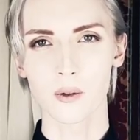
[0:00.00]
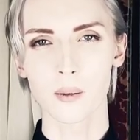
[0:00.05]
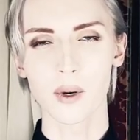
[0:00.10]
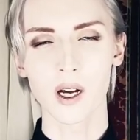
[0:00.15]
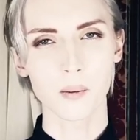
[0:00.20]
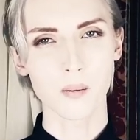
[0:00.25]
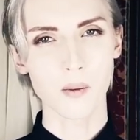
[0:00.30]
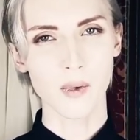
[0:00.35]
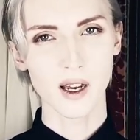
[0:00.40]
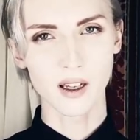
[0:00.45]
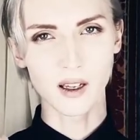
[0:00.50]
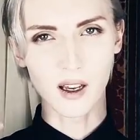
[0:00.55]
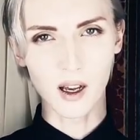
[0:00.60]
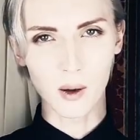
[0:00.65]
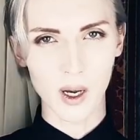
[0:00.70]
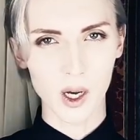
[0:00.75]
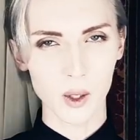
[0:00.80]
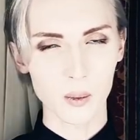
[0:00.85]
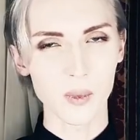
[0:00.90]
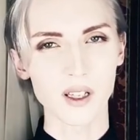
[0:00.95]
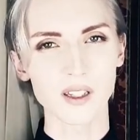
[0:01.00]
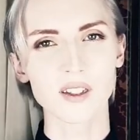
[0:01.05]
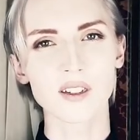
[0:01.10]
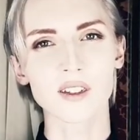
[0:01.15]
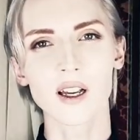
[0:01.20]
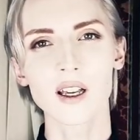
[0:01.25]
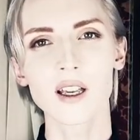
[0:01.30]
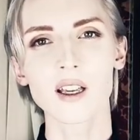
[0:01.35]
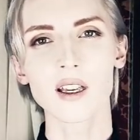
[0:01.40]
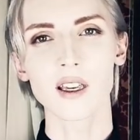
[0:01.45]
about my
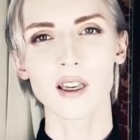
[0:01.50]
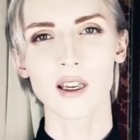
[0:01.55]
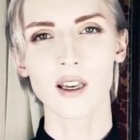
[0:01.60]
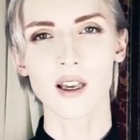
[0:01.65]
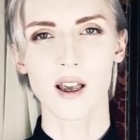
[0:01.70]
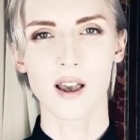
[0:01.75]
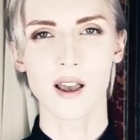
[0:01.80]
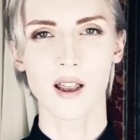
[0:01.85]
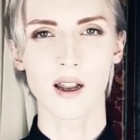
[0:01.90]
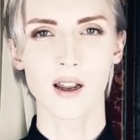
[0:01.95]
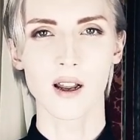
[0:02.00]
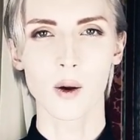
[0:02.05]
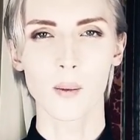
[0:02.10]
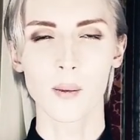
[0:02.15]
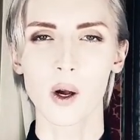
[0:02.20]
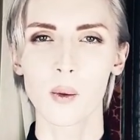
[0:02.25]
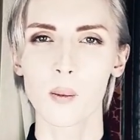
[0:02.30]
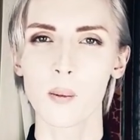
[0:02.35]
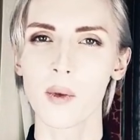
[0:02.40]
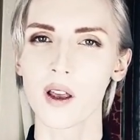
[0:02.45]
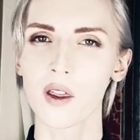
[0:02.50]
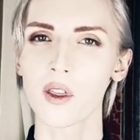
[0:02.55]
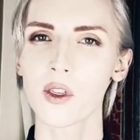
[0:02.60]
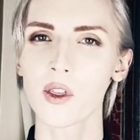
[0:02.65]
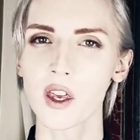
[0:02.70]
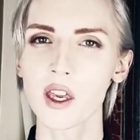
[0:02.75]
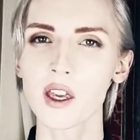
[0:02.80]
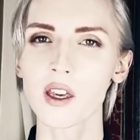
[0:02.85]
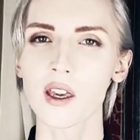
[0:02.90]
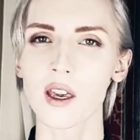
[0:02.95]
psyche and about my
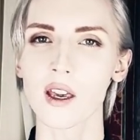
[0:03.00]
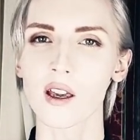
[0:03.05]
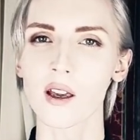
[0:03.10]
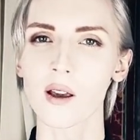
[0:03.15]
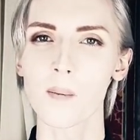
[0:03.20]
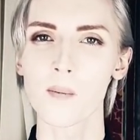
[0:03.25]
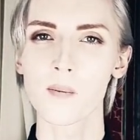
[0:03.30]
thinking.